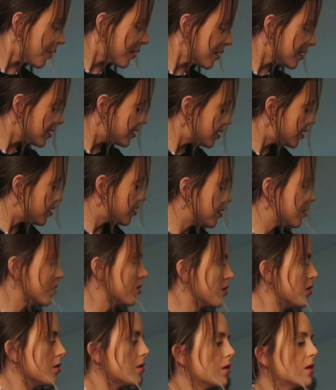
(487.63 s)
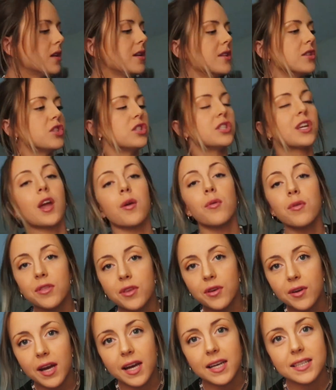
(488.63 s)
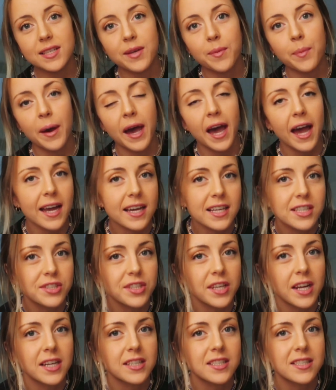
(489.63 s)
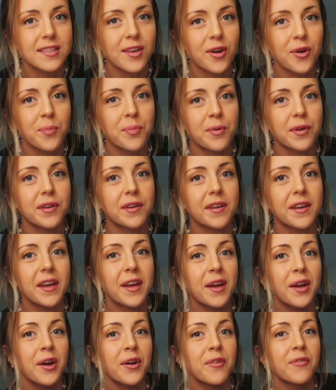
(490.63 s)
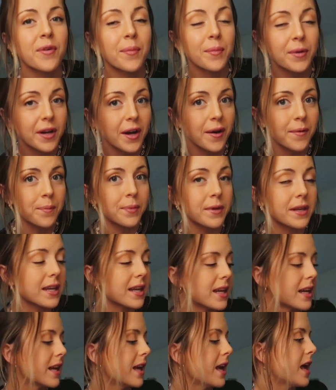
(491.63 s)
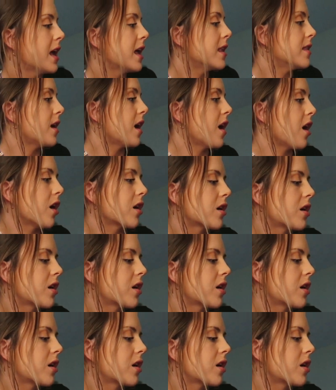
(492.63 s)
wanted to share with you guys a package that I just opened from a company. They are